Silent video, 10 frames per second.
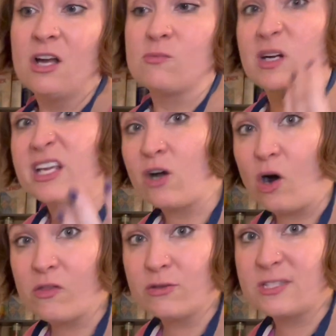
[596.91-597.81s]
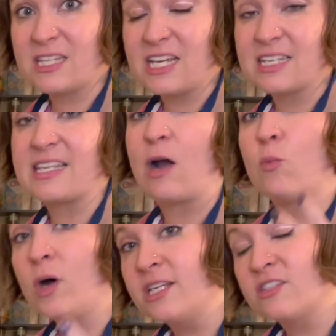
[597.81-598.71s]
running all those things at
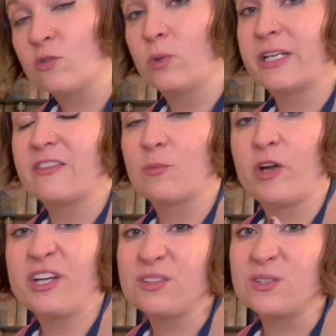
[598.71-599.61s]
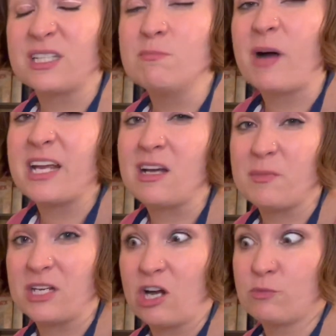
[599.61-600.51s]
once or running them regularly might not
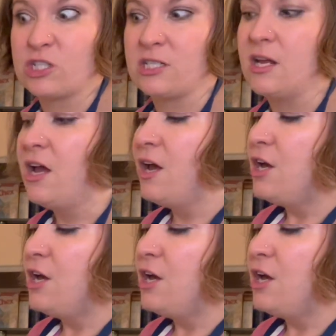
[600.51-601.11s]
be an option.